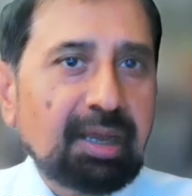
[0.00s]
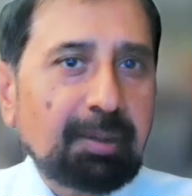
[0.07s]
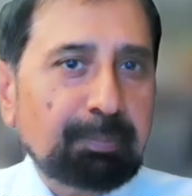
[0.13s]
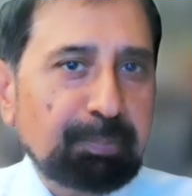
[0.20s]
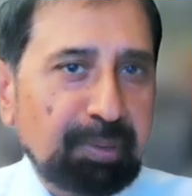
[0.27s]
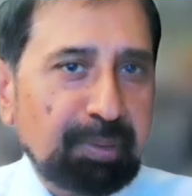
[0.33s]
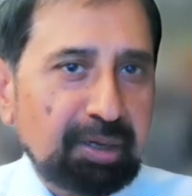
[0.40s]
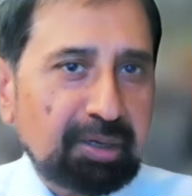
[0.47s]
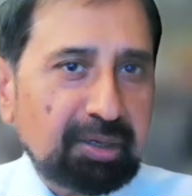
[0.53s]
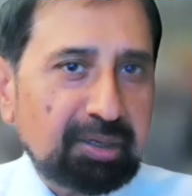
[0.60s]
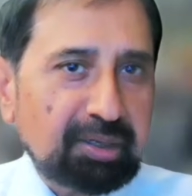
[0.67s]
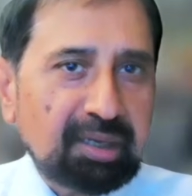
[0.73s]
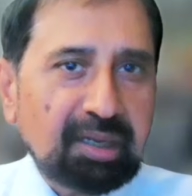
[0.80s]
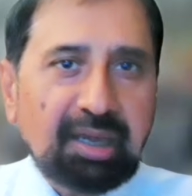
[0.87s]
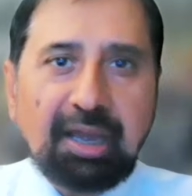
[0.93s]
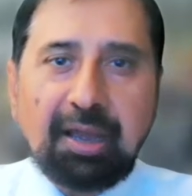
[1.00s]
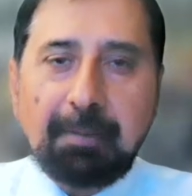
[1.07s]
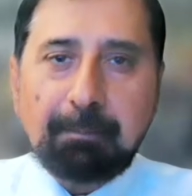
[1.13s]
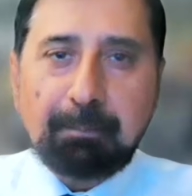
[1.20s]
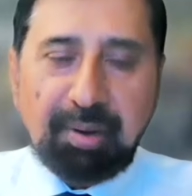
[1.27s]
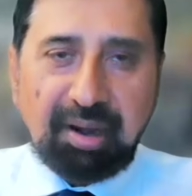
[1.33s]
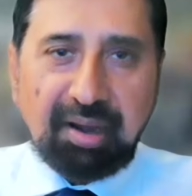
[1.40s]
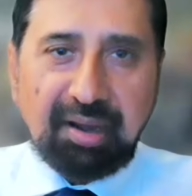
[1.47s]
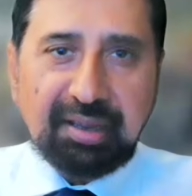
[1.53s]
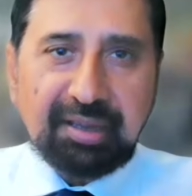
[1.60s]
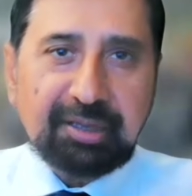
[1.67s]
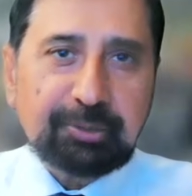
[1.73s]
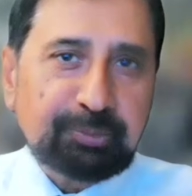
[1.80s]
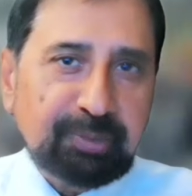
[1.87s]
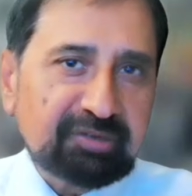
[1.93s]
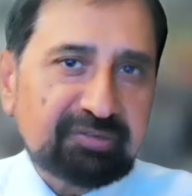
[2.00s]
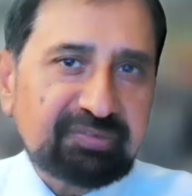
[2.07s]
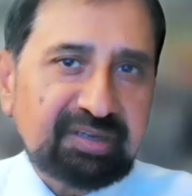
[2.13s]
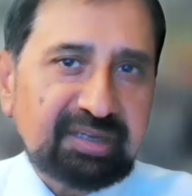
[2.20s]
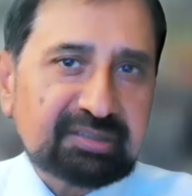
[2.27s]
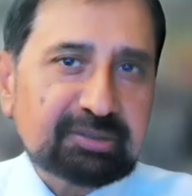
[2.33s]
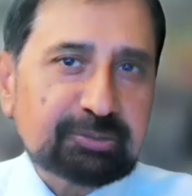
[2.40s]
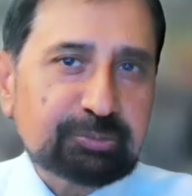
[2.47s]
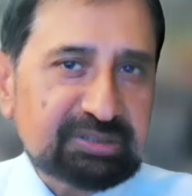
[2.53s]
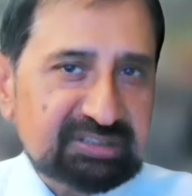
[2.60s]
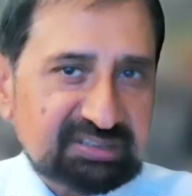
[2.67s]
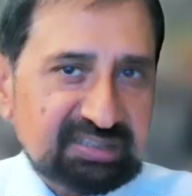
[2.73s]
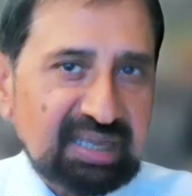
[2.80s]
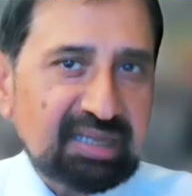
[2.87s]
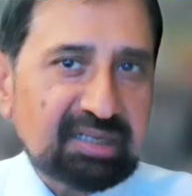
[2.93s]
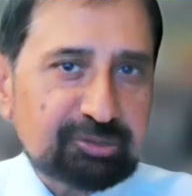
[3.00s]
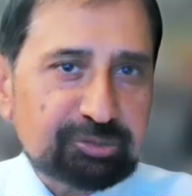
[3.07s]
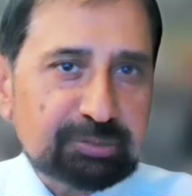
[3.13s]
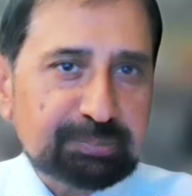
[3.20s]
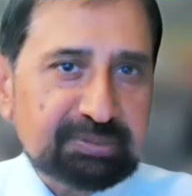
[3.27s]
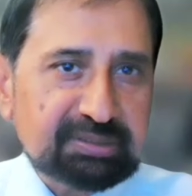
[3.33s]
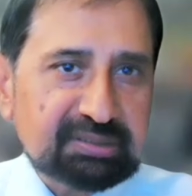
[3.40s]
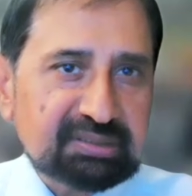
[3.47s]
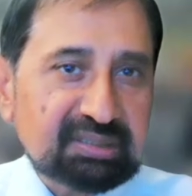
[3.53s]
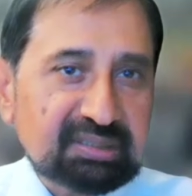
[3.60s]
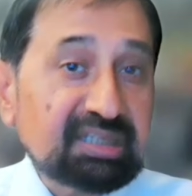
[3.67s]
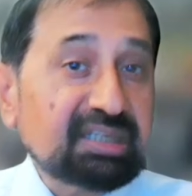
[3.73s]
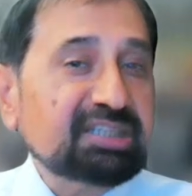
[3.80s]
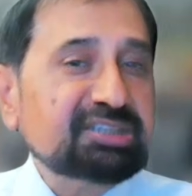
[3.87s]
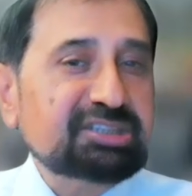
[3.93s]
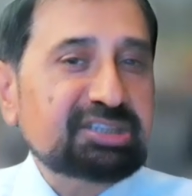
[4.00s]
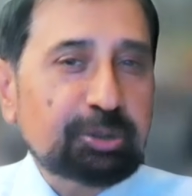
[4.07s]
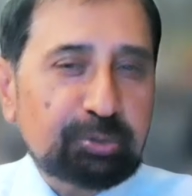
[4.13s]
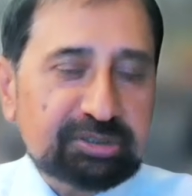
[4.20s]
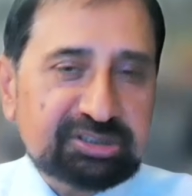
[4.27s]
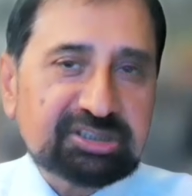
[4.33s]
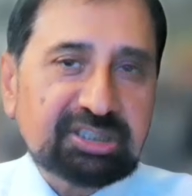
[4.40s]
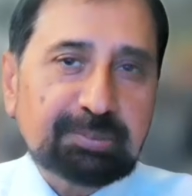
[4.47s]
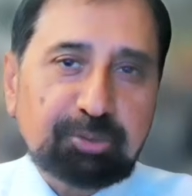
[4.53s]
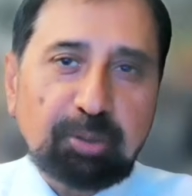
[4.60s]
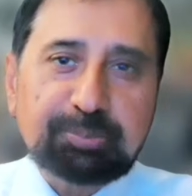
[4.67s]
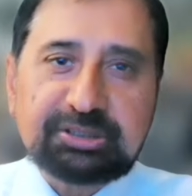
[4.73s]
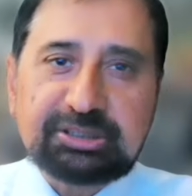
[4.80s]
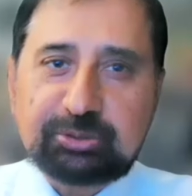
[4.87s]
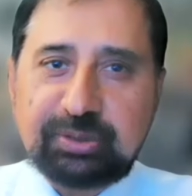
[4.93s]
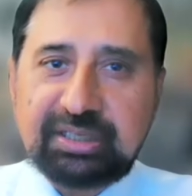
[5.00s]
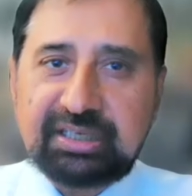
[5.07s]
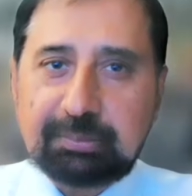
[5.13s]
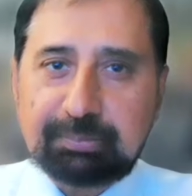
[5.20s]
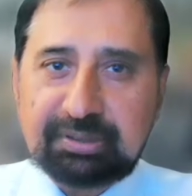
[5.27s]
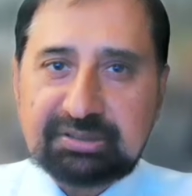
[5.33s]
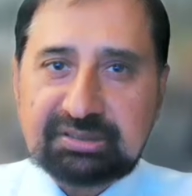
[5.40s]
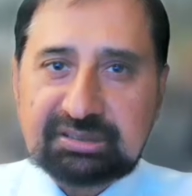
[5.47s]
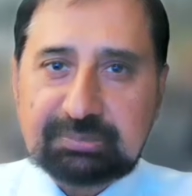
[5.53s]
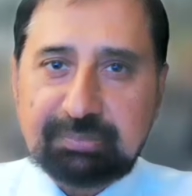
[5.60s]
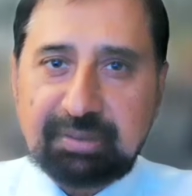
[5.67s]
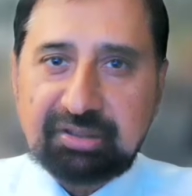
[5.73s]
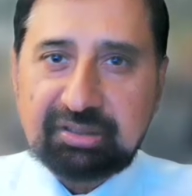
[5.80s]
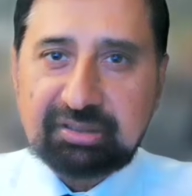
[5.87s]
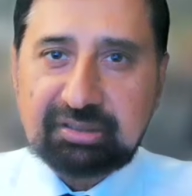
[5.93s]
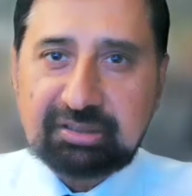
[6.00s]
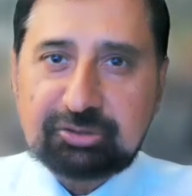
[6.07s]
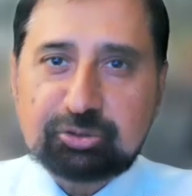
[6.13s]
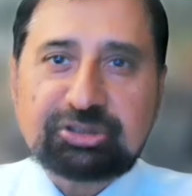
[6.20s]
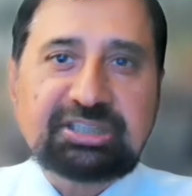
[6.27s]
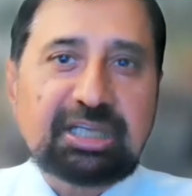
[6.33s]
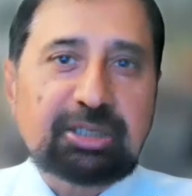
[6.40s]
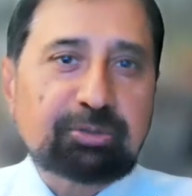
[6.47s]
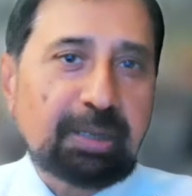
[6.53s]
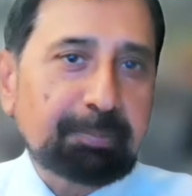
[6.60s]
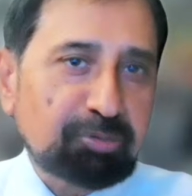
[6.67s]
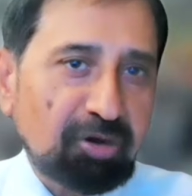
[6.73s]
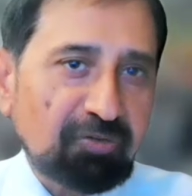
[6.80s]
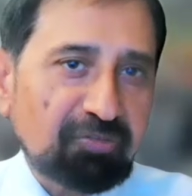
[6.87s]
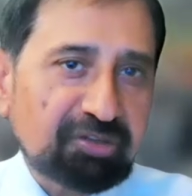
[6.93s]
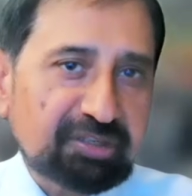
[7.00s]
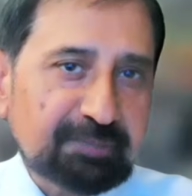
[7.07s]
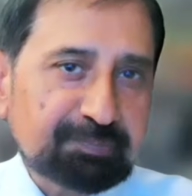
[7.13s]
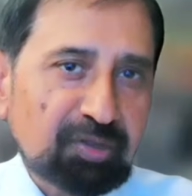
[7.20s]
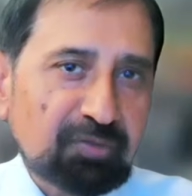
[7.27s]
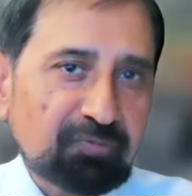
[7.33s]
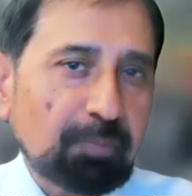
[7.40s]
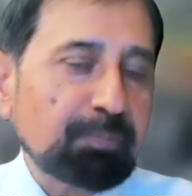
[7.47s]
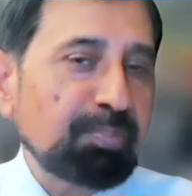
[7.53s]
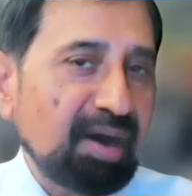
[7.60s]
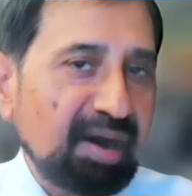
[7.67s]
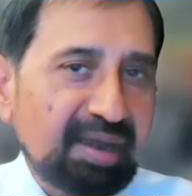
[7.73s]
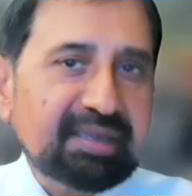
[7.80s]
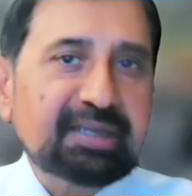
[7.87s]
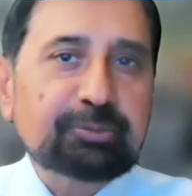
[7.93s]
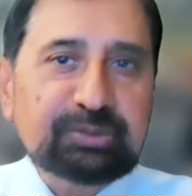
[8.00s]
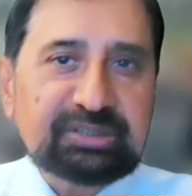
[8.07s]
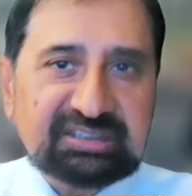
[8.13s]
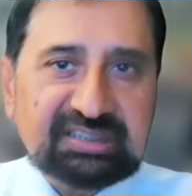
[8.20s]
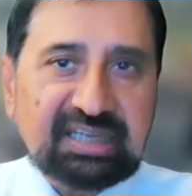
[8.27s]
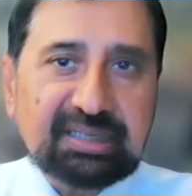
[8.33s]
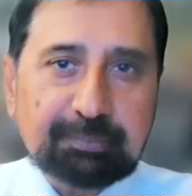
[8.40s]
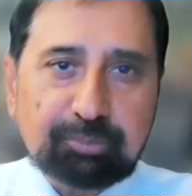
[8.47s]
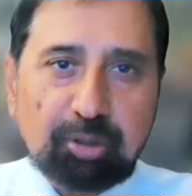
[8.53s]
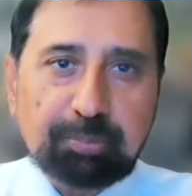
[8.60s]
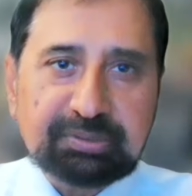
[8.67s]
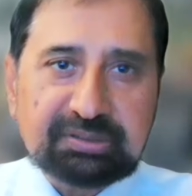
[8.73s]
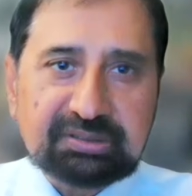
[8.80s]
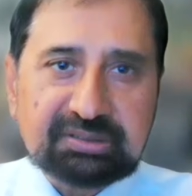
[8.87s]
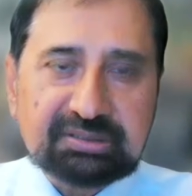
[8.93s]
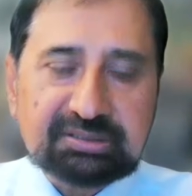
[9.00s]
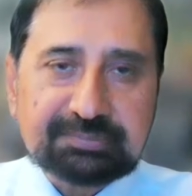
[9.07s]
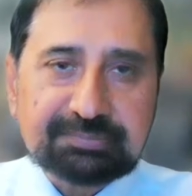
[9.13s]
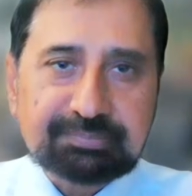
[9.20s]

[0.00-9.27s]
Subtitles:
BRRRR, buy, renovate, resell, and repeat is the original property trading business method to generate profit from buying and reselling properties.